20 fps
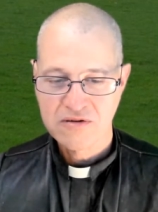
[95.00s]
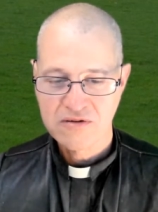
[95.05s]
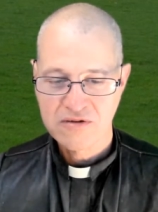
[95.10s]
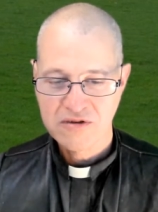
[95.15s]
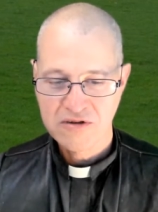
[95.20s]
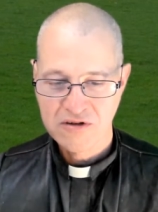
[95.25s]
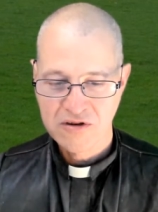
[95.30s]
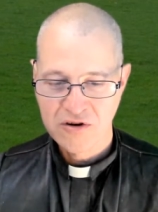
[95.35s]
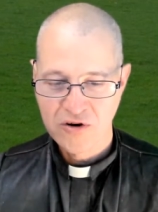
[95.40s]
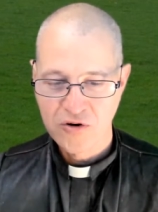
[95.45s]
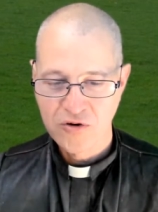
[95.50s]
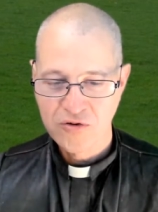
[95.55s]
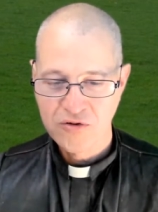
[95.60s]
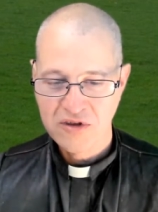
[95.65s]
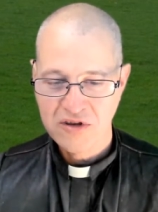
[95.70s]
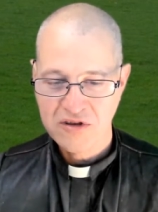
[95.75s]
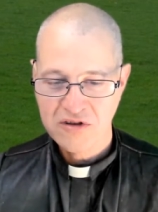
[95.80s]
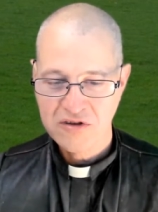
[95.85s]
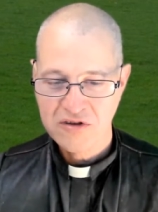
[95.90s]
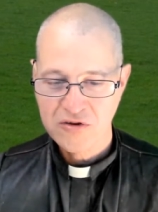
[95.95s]
You know
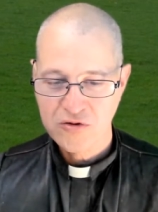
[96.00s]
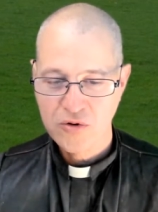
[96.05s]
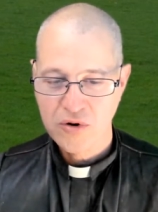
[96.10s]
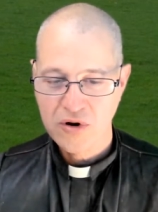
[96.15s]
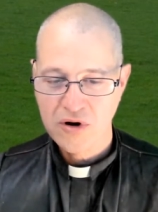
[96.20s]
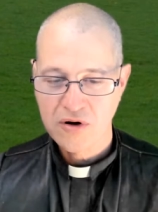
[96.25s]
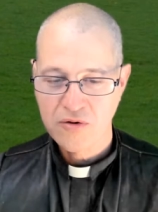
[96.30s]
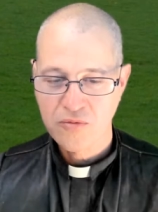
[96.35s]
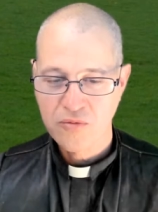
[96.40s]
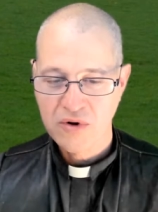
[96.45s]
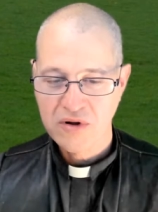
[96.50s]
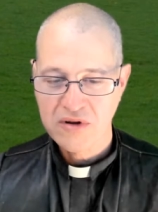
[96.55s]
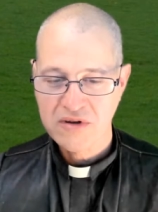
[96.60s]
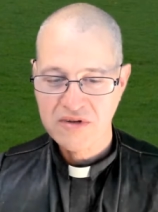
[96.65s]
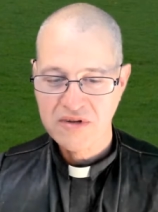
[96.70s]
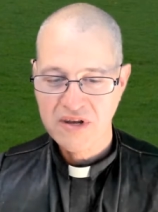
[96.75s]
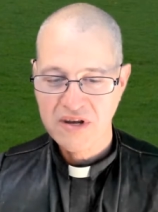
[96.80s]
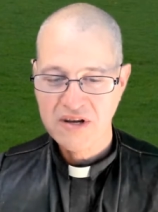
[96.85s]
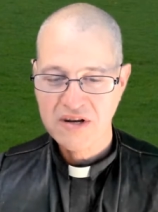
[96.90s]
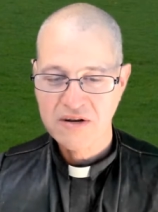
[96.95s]
that you are one
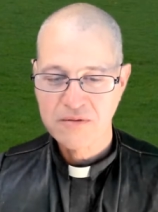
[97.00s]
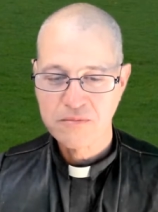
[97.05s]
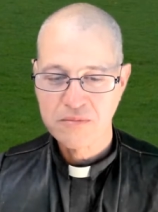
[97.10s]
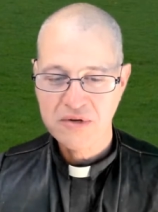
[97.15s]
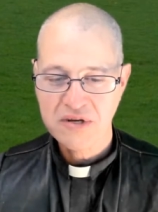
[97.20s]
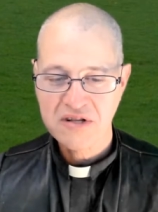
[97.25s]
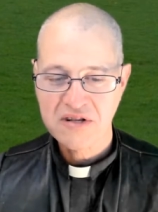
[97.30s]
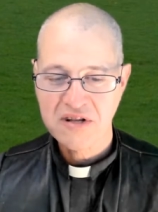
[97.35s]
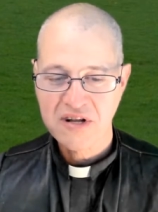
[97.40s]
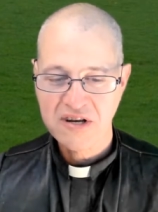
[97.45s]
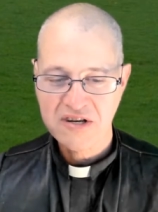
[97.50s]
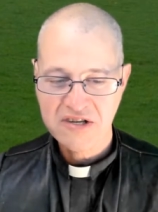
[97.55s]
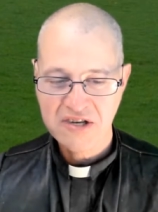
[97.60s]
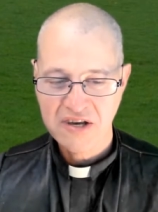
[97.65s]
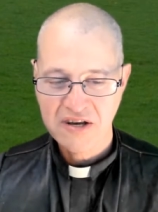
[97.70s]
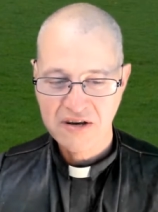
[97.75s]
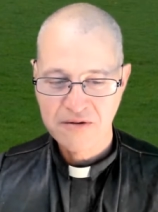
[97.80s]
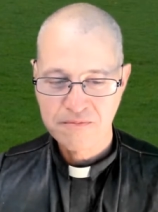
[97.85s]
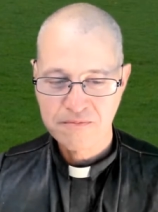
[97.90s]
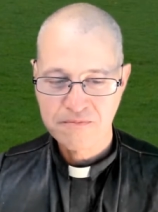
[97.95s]
day to be like
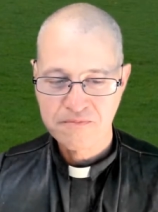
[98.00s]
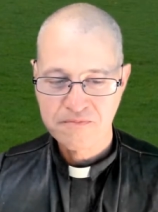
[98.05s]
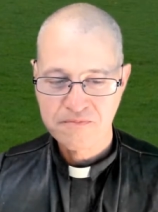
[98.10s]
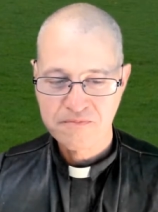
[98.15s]
Him.